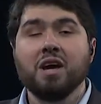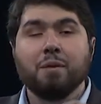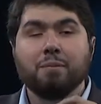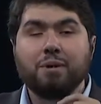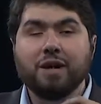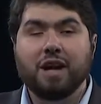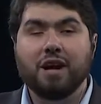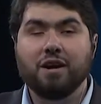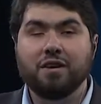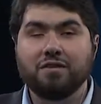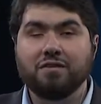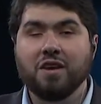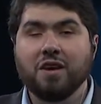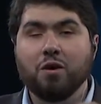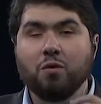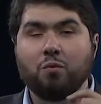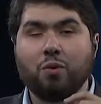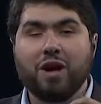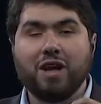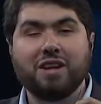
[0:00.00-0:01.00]
because
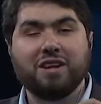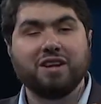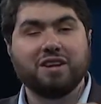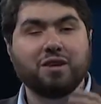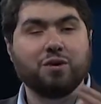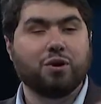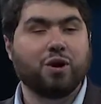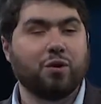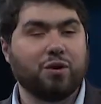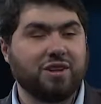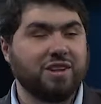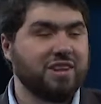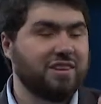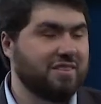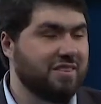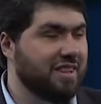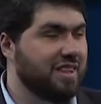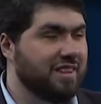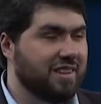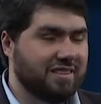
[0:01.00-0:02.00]
when you go to
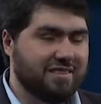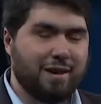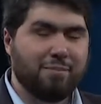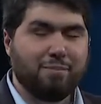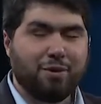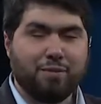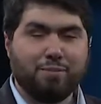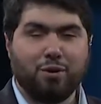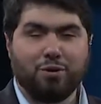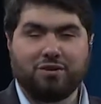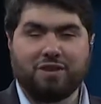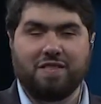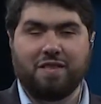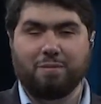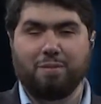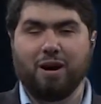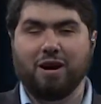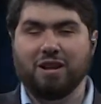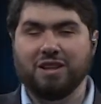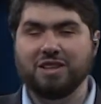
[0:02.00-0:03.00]
DC in December, most of the
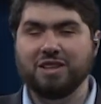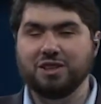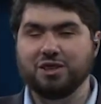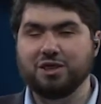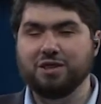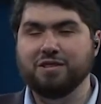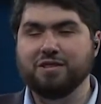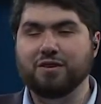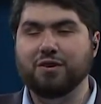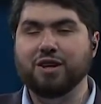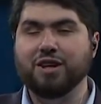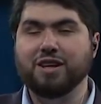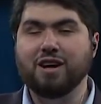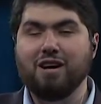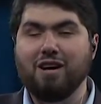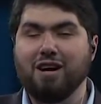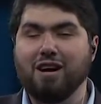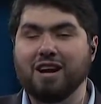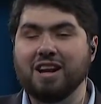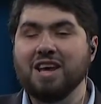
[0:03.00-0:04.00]
politicians are
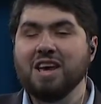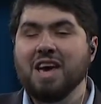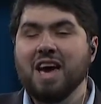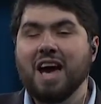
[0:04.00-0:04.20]
gone.